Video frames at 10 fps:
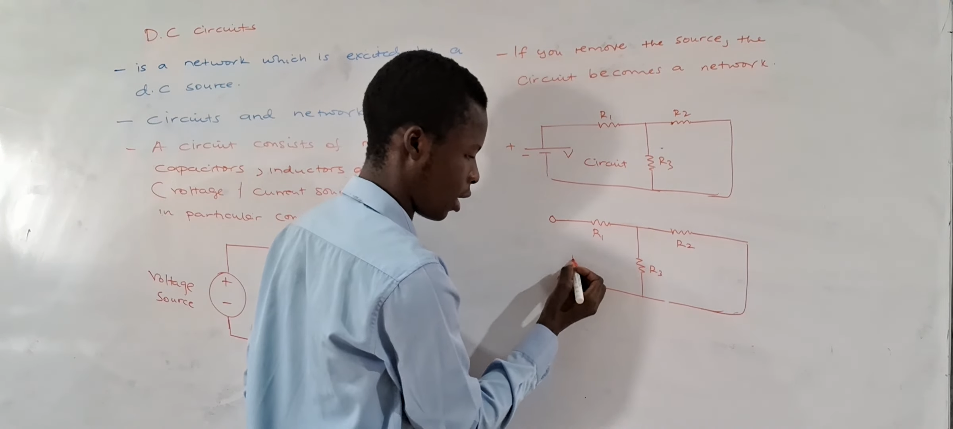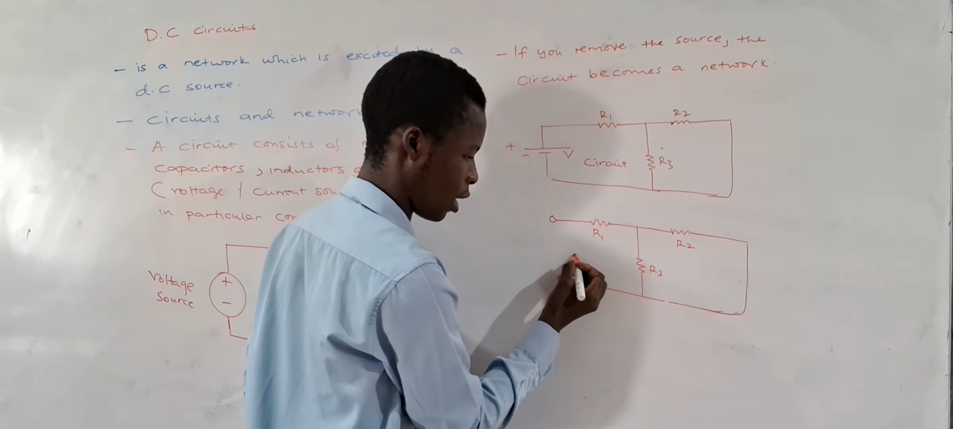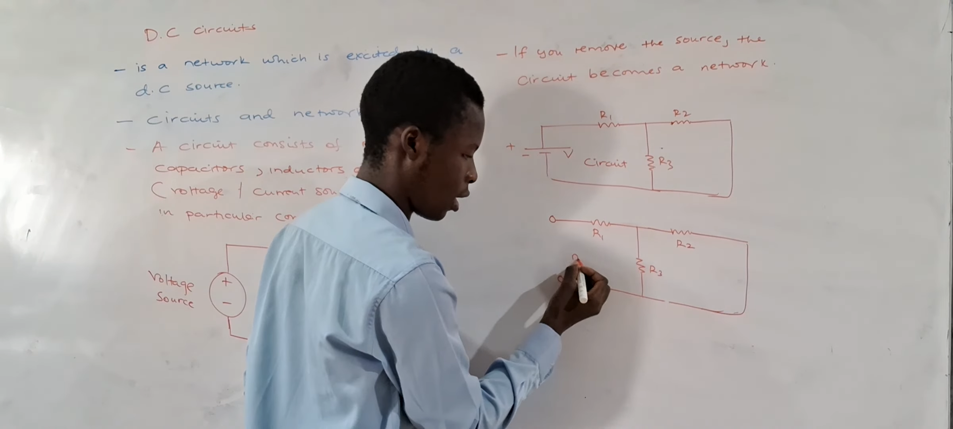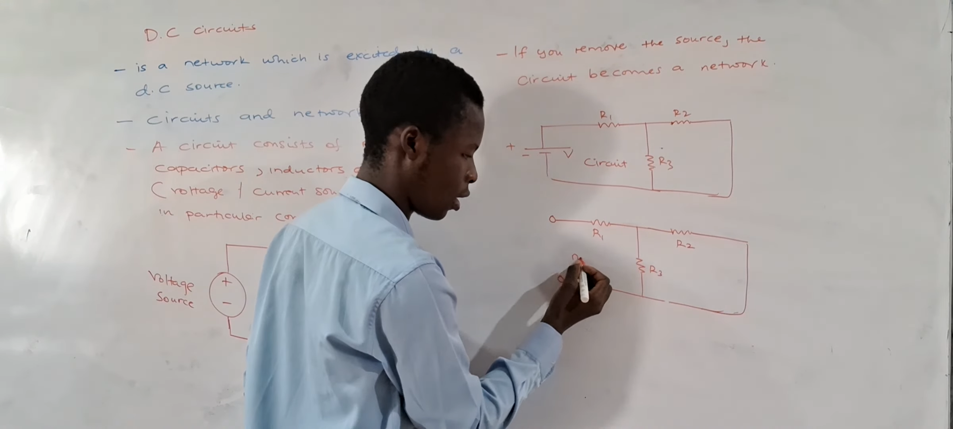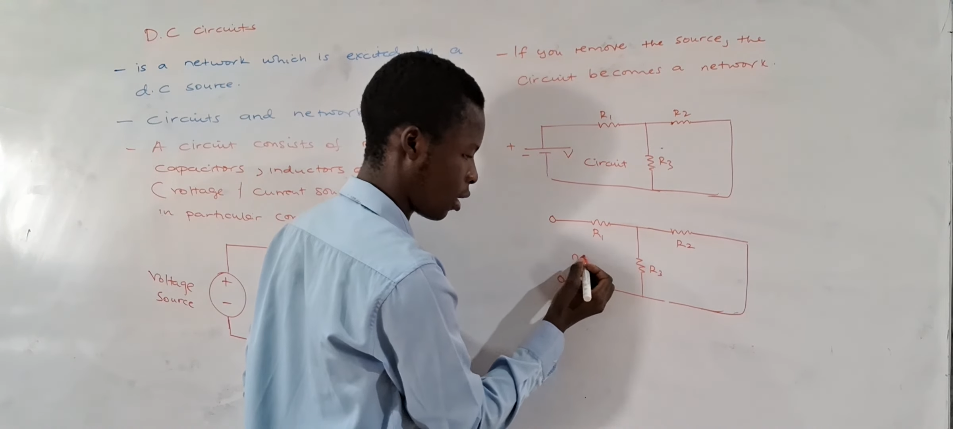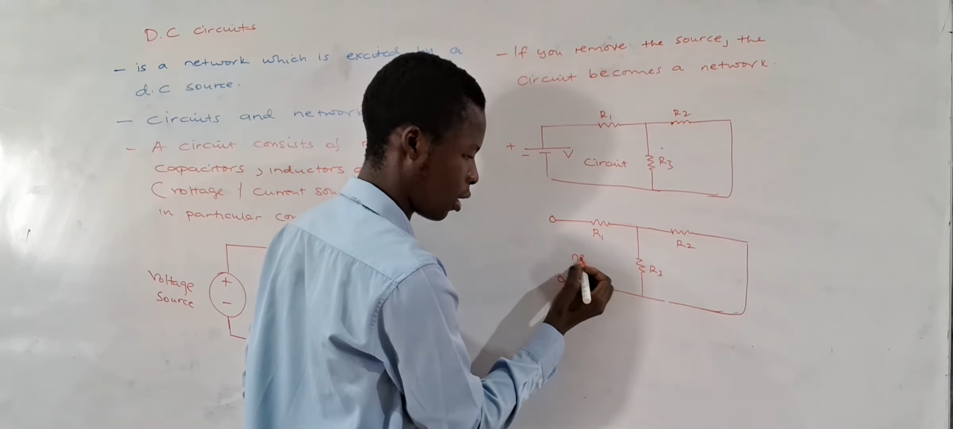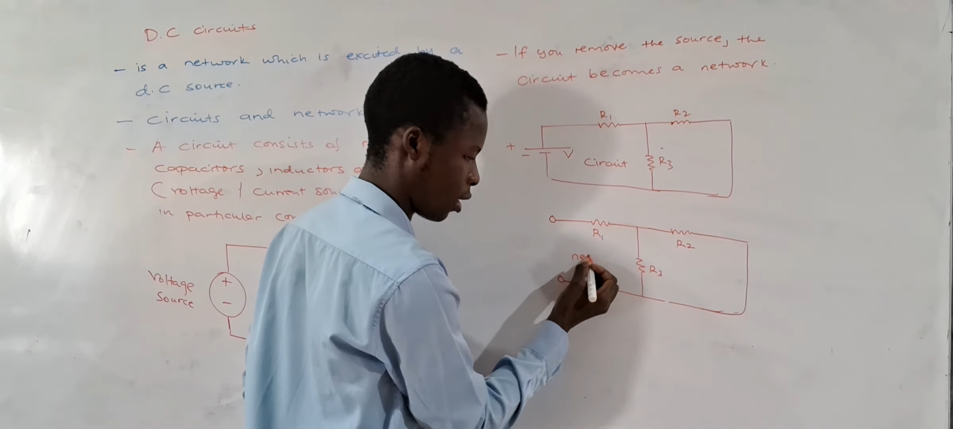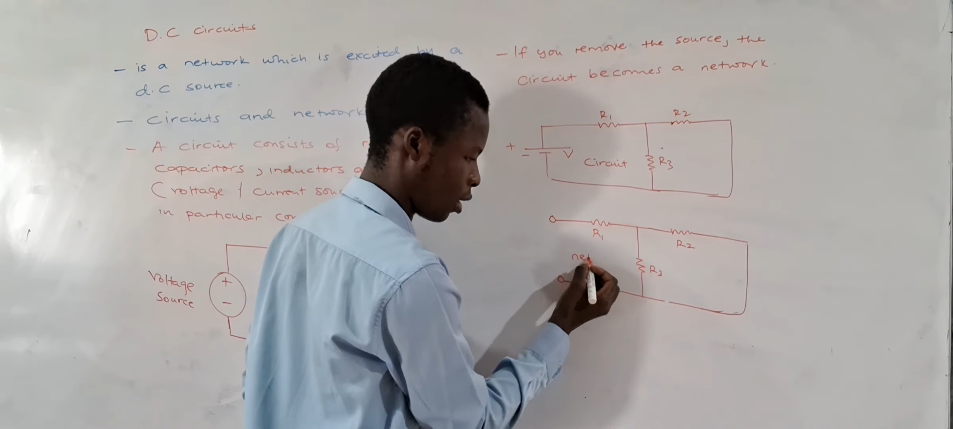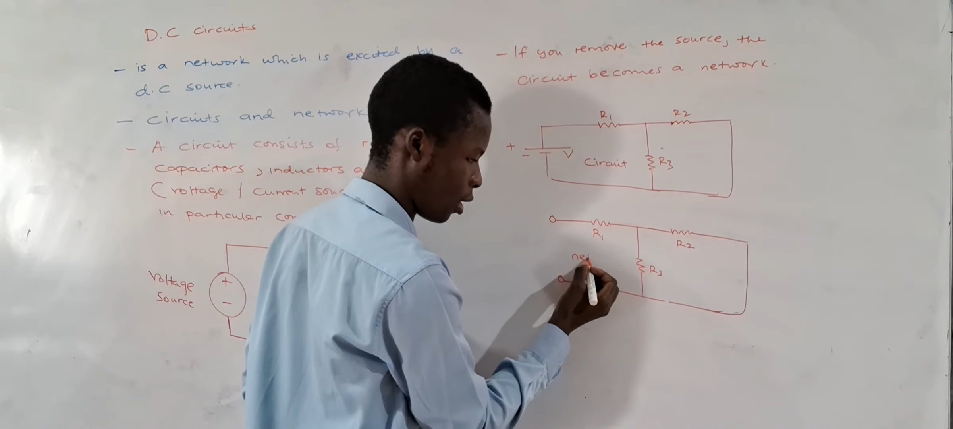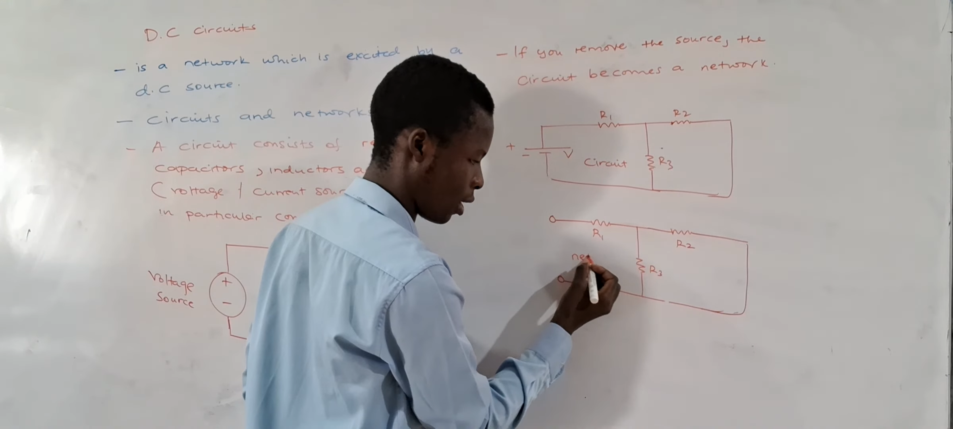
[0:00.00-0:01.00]
a
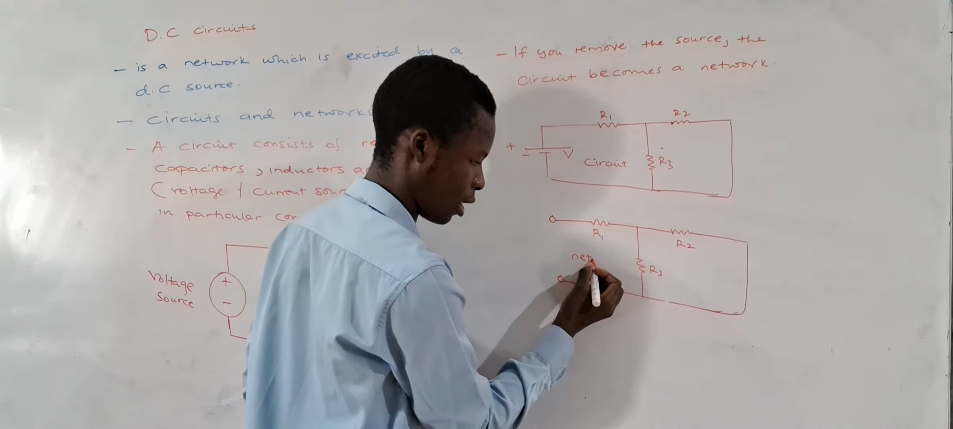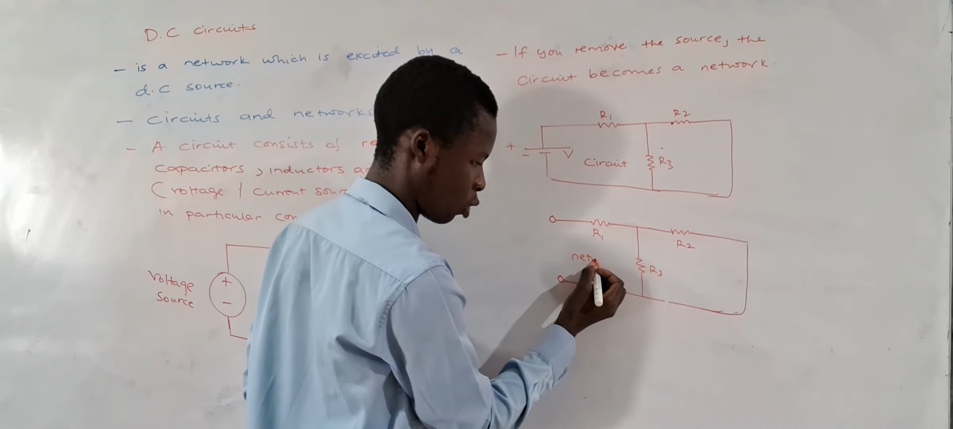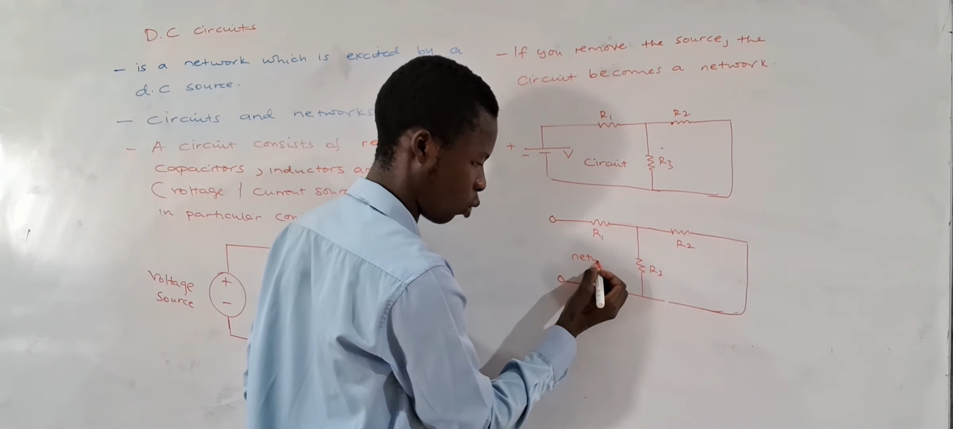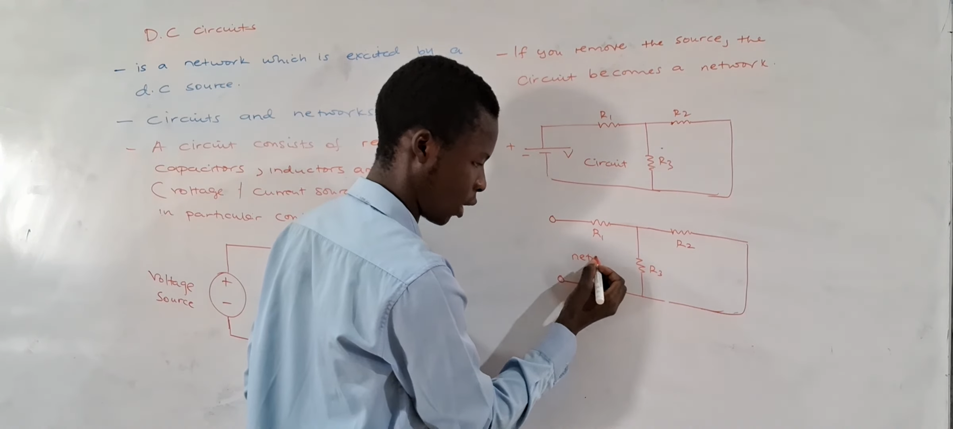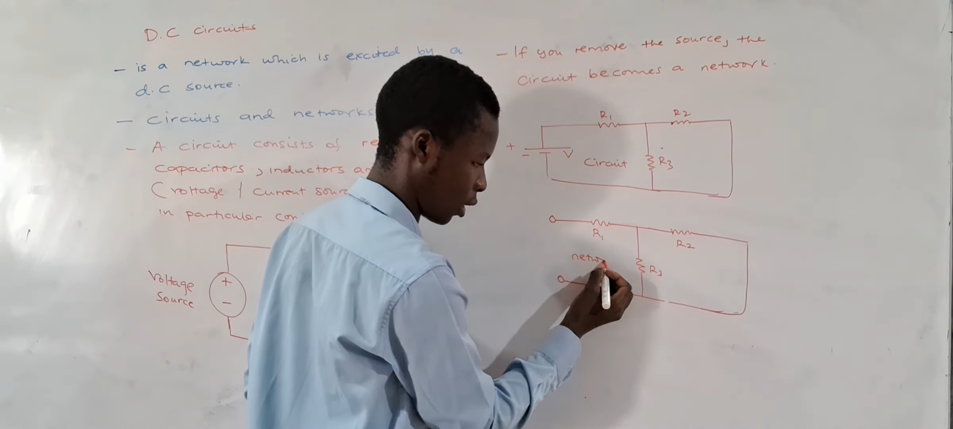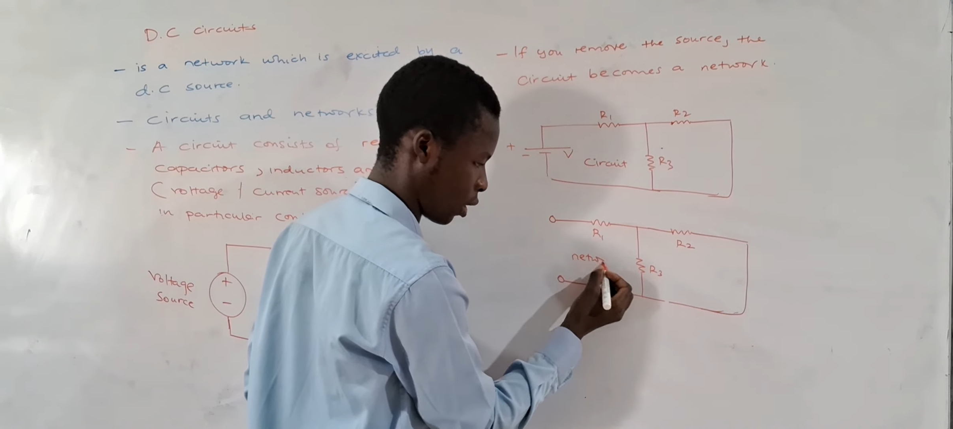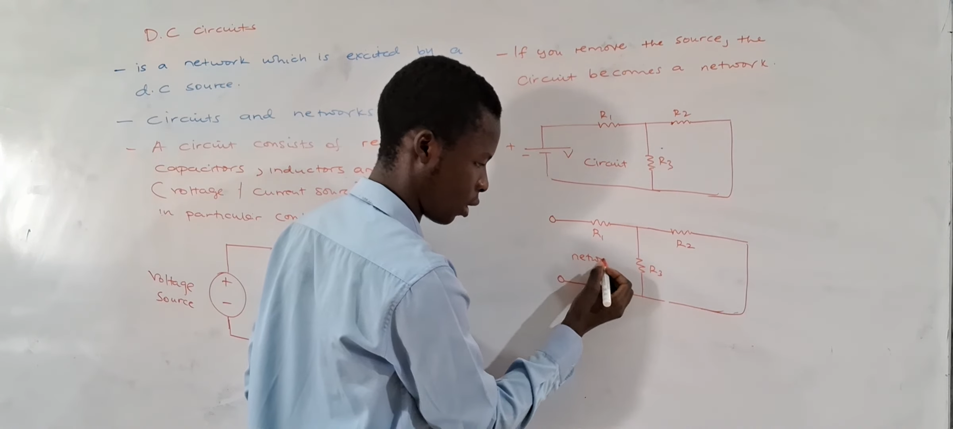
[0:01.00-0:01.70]
network.